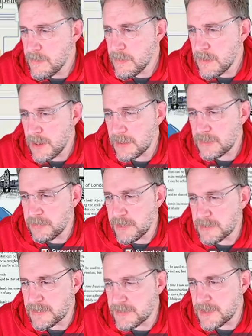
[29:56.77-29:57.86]
Ah, it's
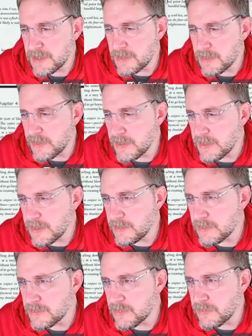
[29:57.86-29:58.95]
because the second order. We need to
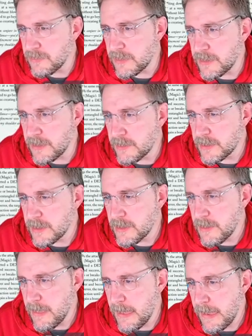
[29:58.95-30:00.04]
scroll further down.
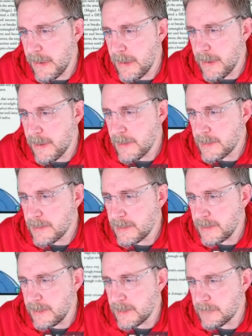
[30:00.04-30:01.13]

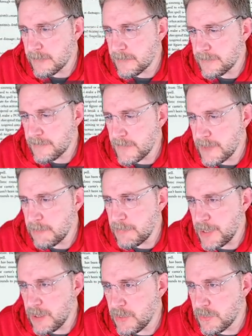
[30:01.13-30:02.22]
Yeah.
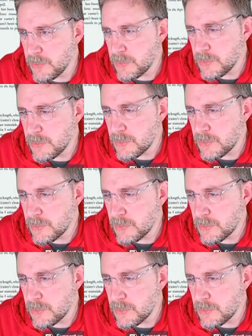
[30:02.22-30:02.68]
Impello.